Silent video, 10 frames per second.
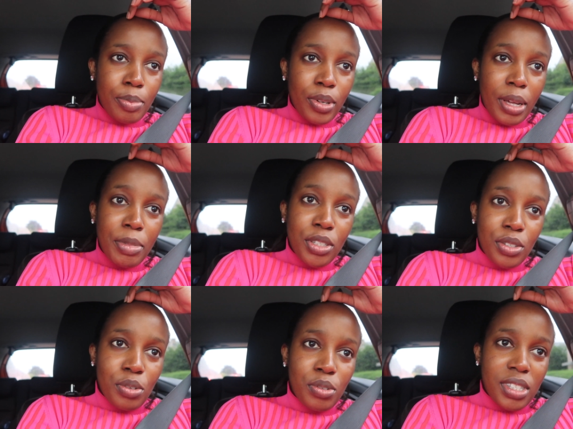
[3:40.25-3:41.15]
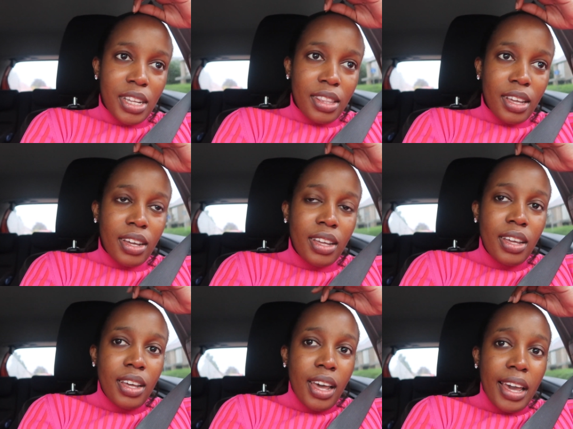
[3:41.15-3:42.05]
But let me just go stay there.
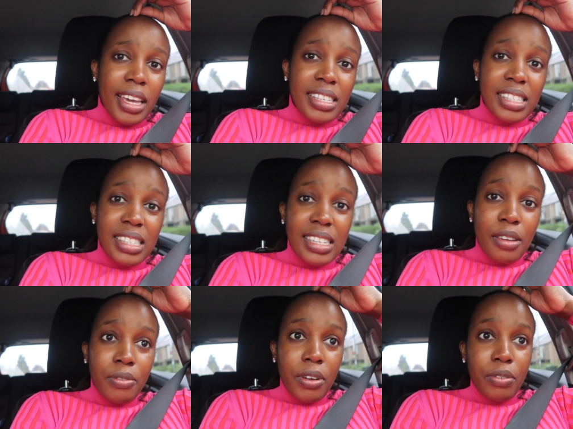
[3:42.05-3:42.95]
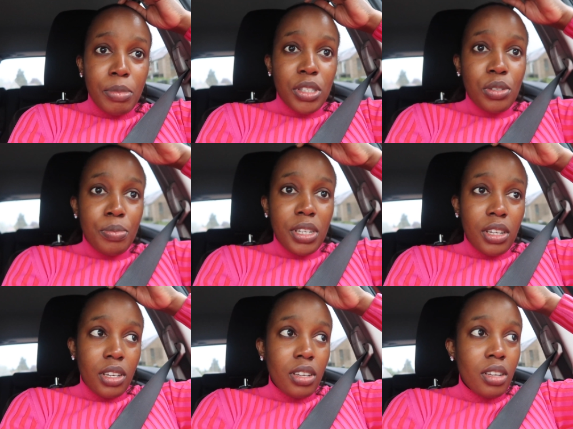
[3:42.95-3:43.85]
I guess it's safer for me to be